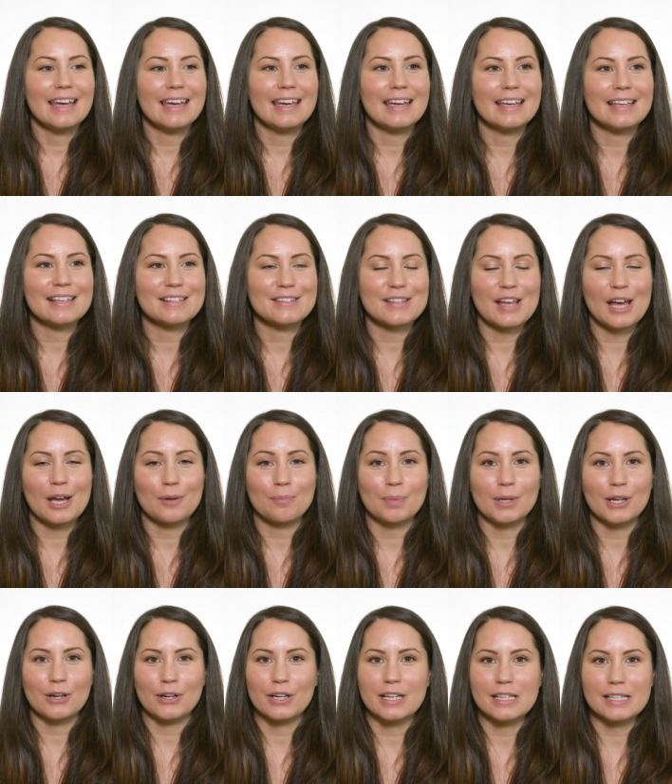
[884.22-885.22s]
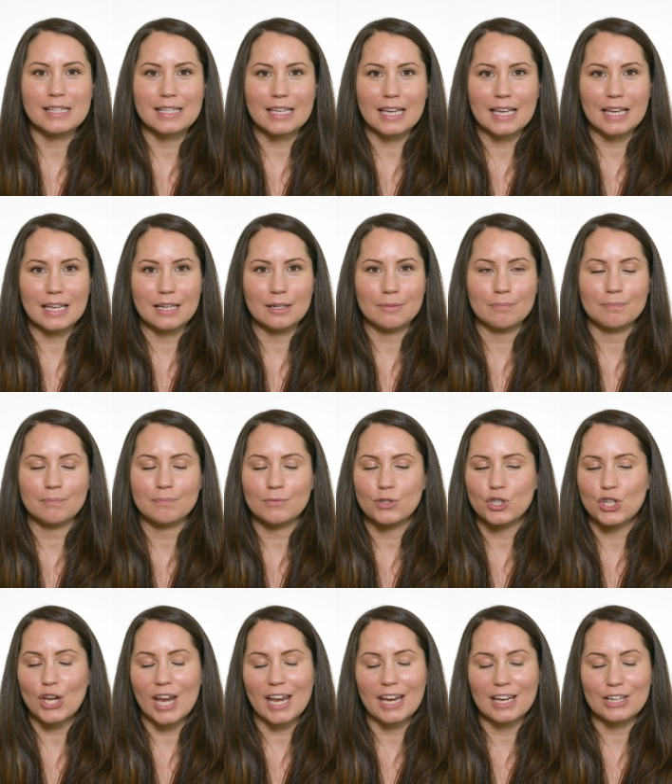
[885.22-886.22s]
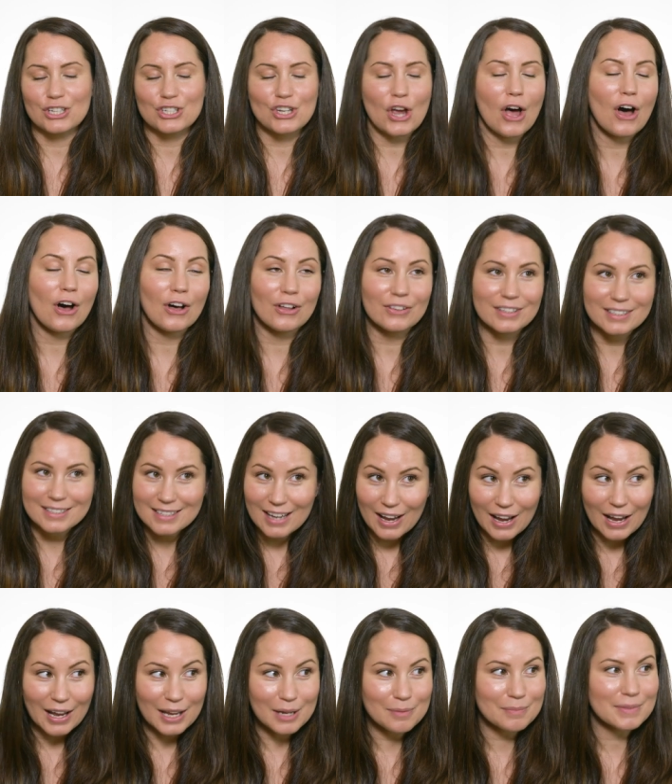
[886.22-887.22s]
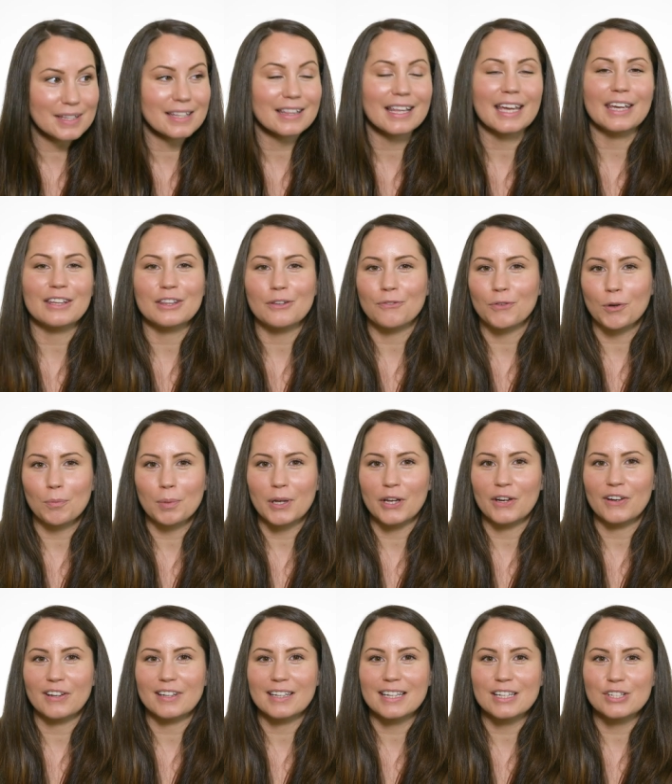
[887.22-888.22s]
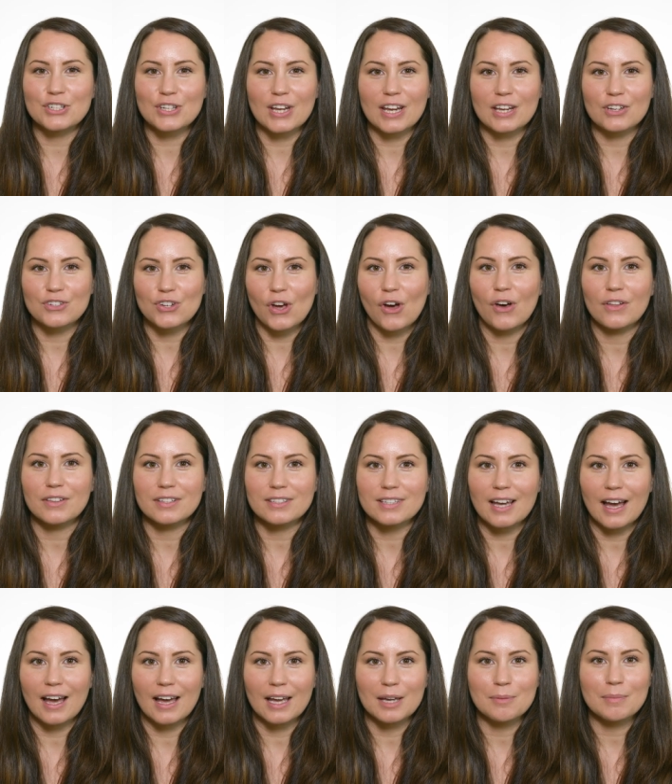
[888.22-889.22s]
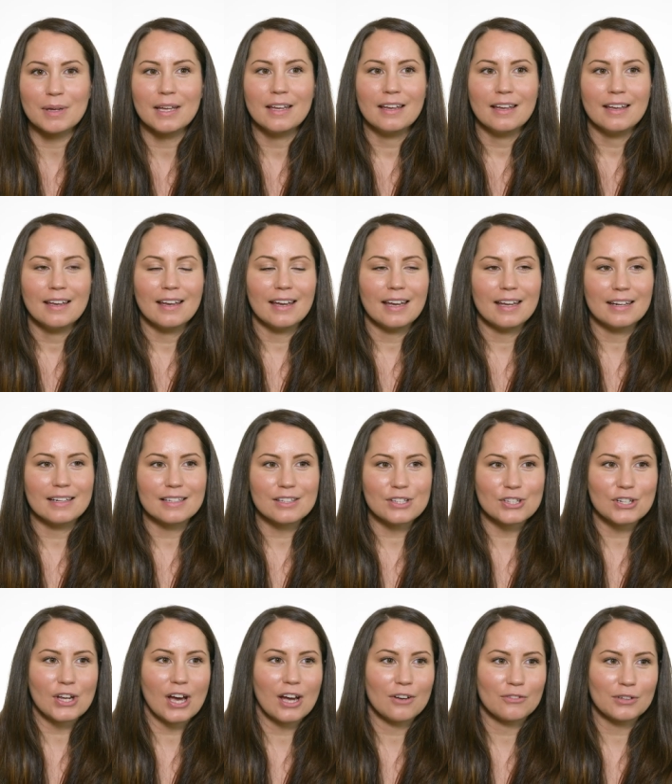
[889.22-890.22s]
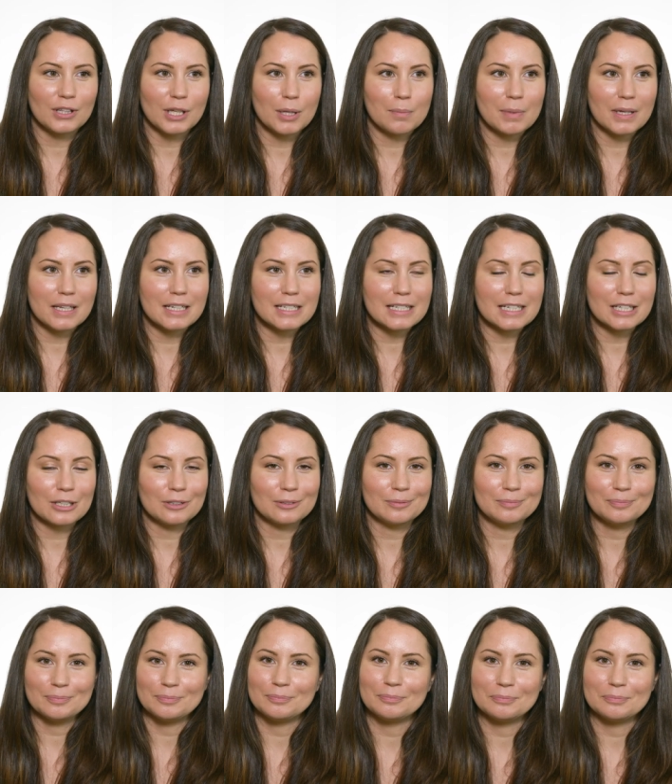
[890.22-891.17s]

is that periods can change all the time. The length of your period can change all the time, and it's not really a big deal.